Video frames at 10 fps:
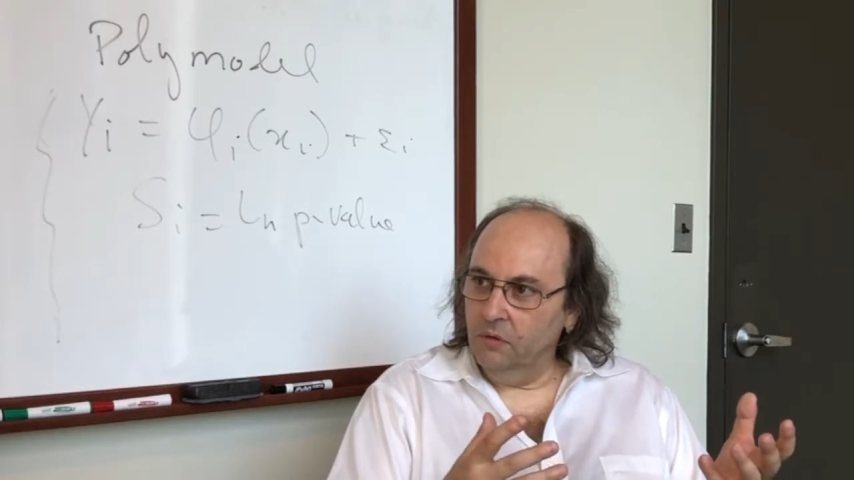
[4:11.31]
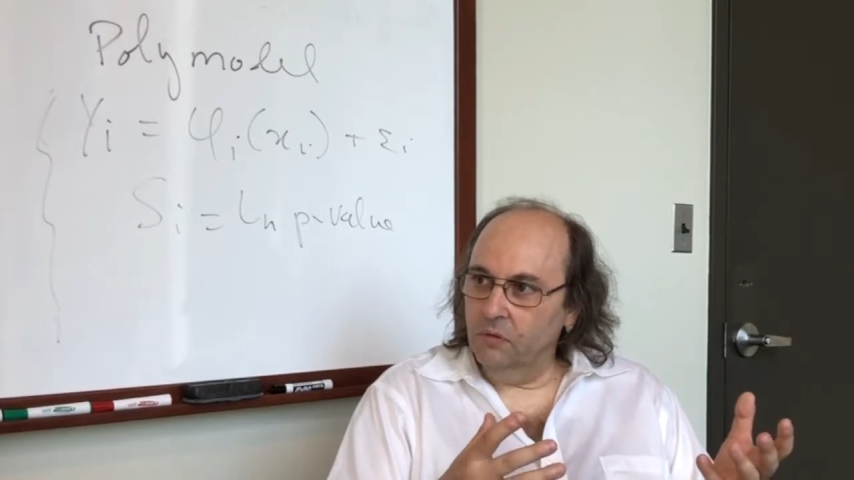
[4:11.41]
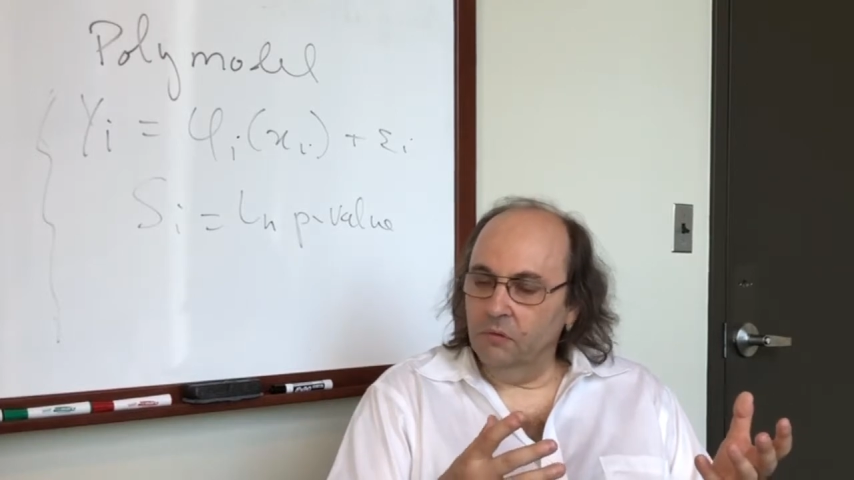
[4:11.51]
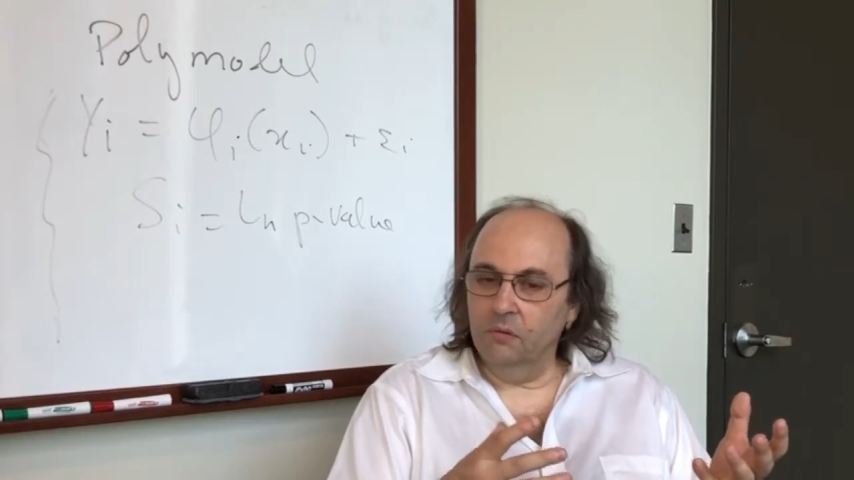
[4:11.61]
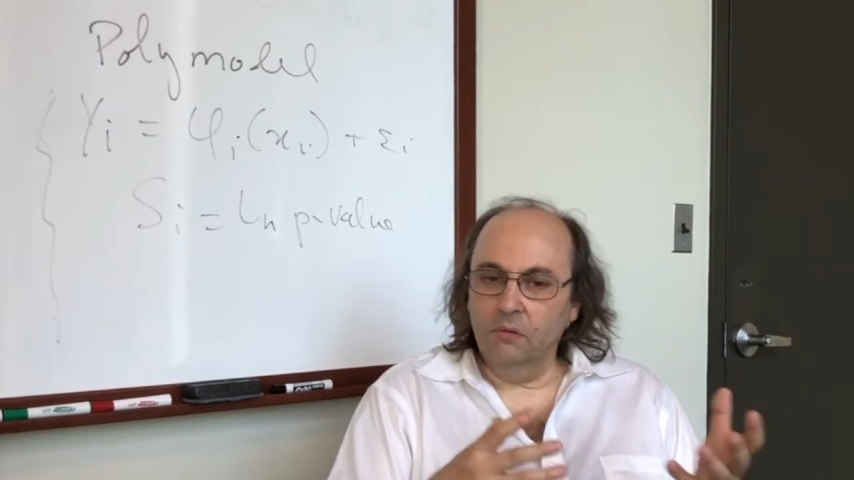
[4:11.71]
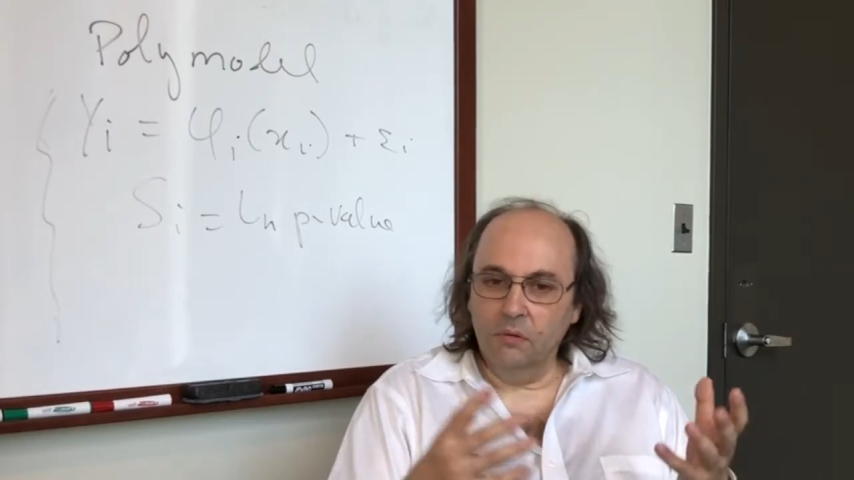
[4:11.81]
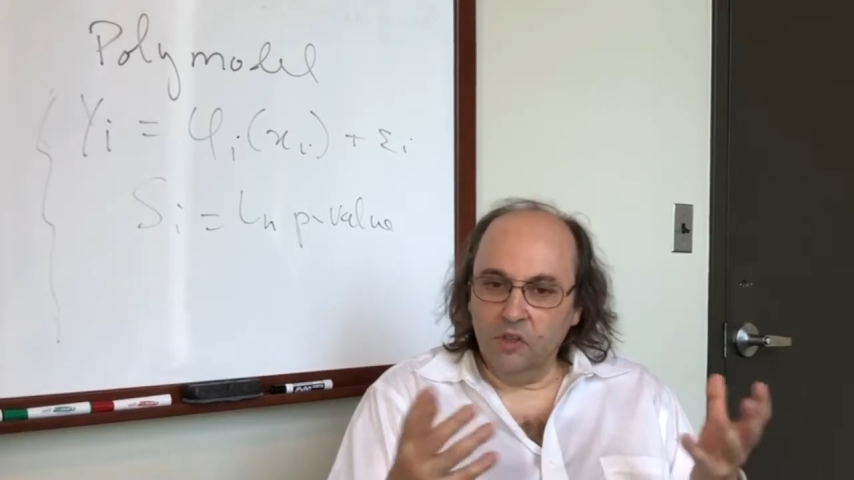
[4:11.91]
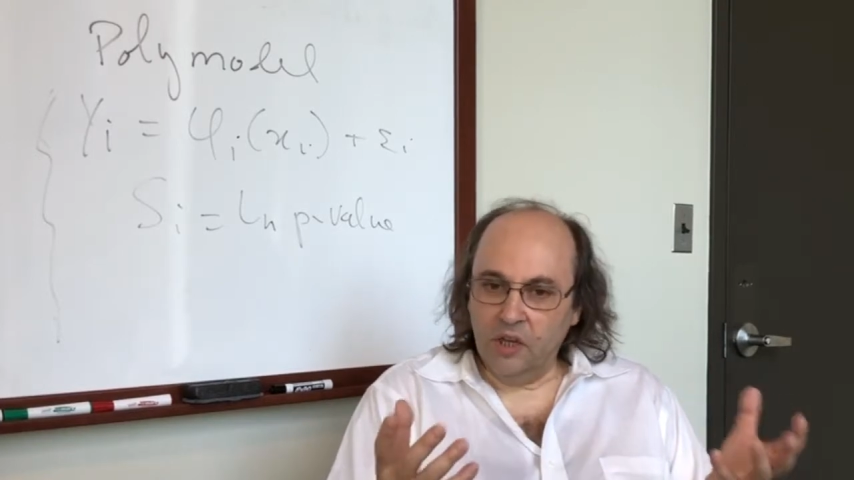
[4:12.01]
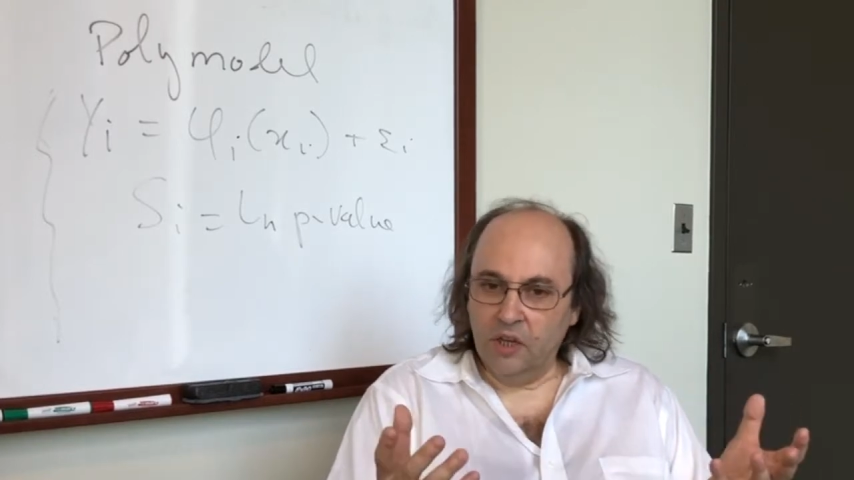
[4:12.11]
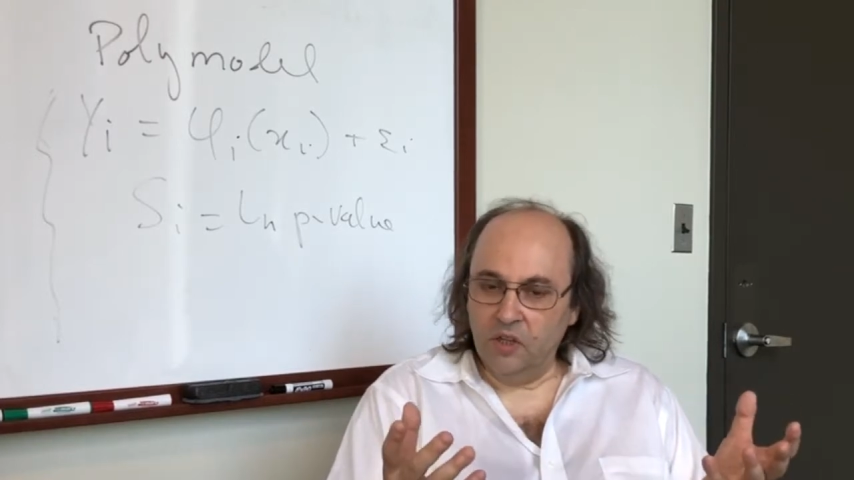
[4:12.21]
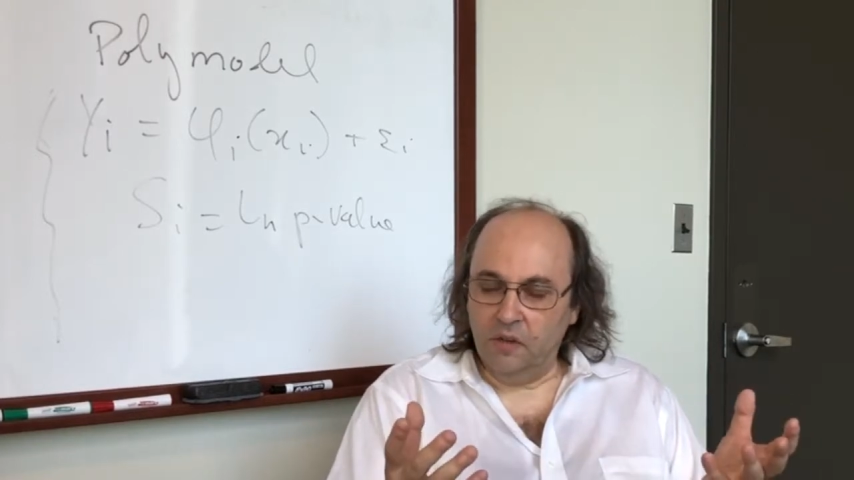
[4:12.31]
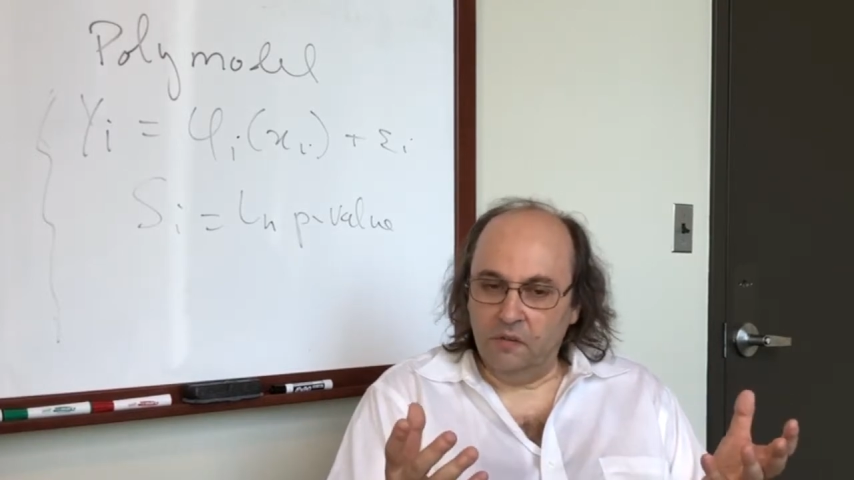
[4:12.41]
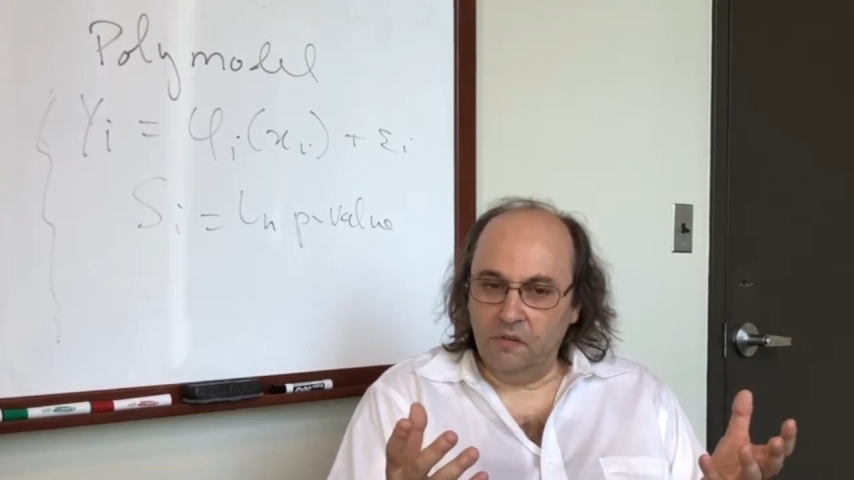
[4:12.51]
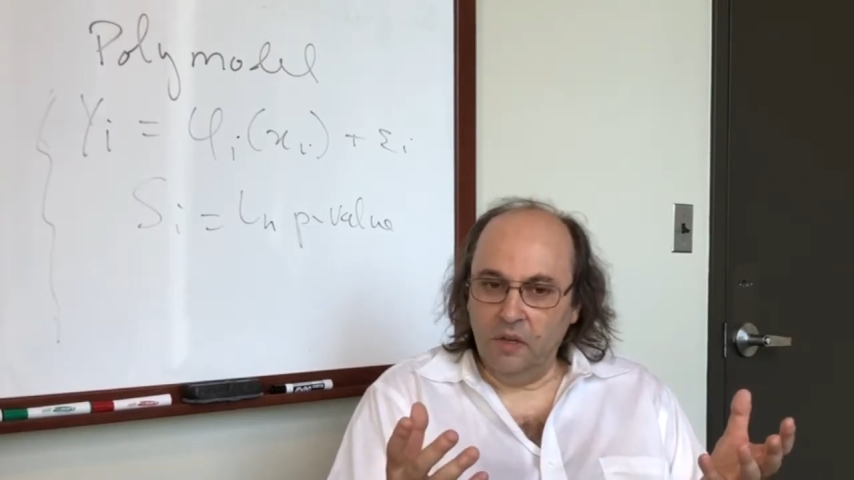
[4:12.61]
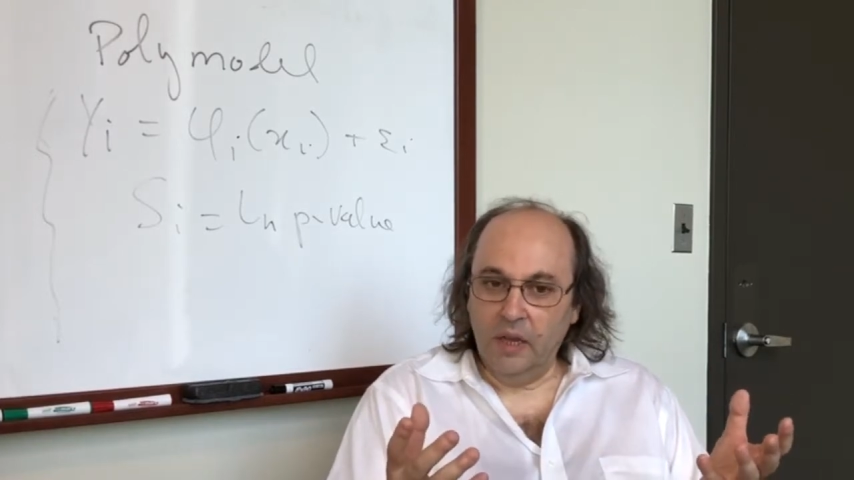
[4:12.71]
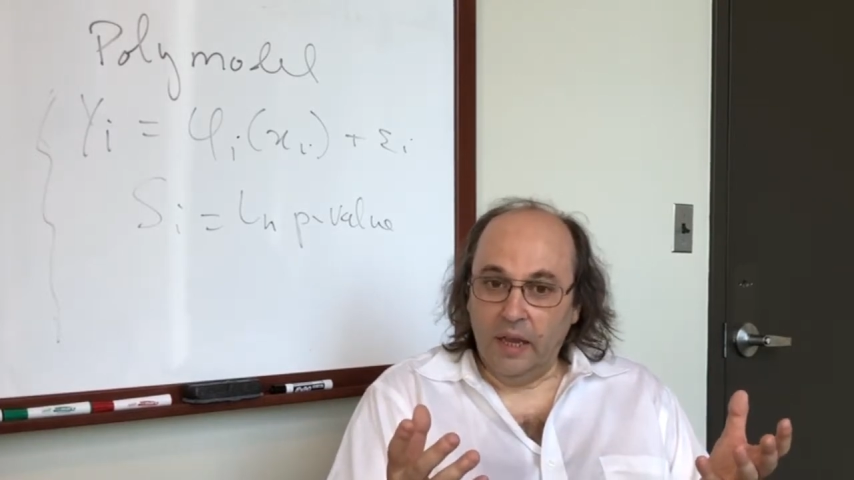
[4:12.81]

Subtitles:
to changes.